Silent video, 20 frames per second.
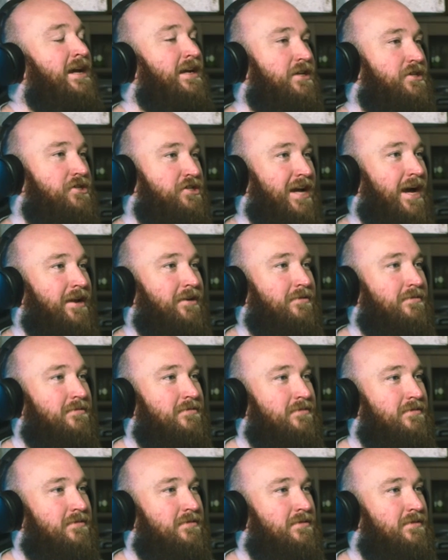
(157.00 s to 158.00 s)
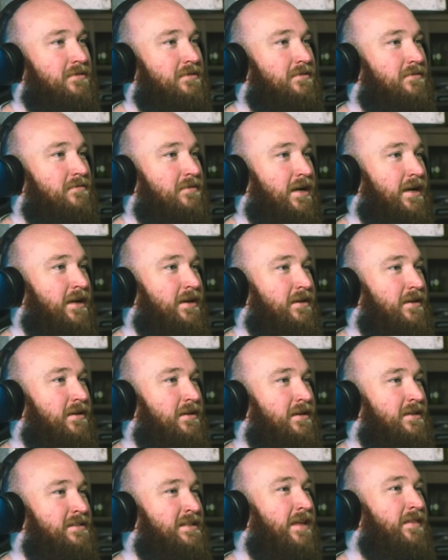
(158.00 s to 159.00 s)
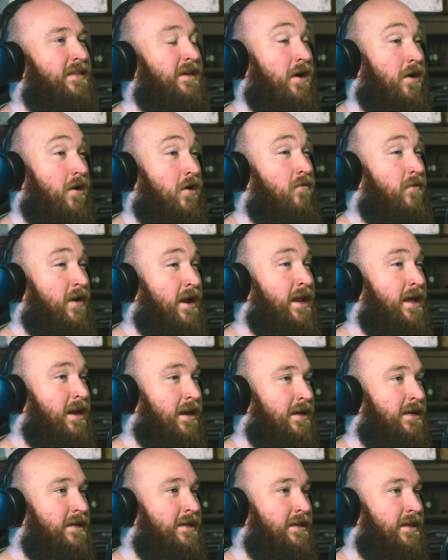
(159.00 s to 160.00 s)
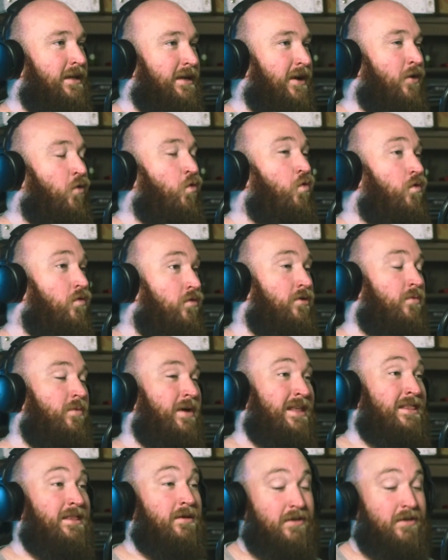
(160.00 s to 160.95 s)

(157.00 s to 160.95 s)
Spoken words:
English Channel, right? Is that the RNLI? Like, all the... In